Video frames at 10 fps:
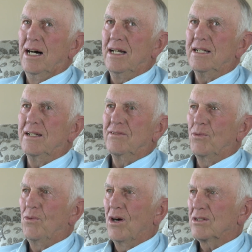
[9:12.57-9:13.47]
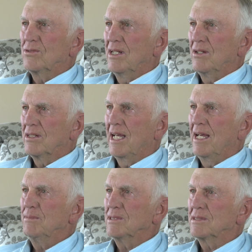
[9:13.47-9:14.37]
I'd never walked around
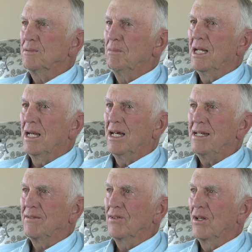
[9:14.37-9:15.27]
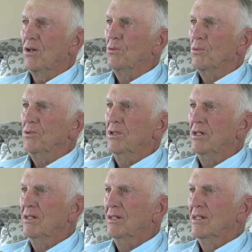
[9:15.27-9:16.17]
Camas in my life alone.
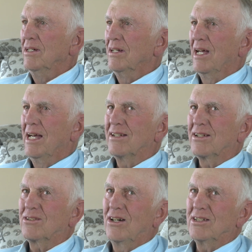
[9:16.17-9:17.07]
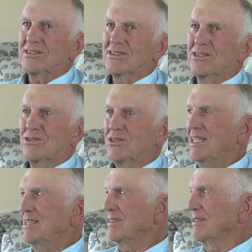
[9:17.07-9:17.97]
And I had to cross the street.